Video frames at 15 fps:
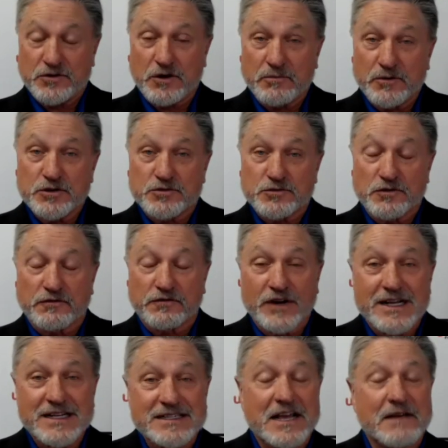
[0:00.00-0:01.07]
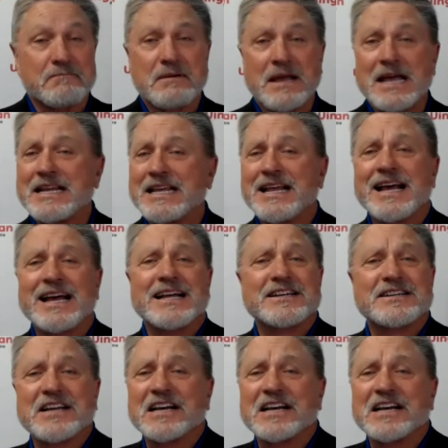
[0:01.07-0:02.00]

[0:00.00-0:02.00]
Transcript: through their mutual friends, that Penny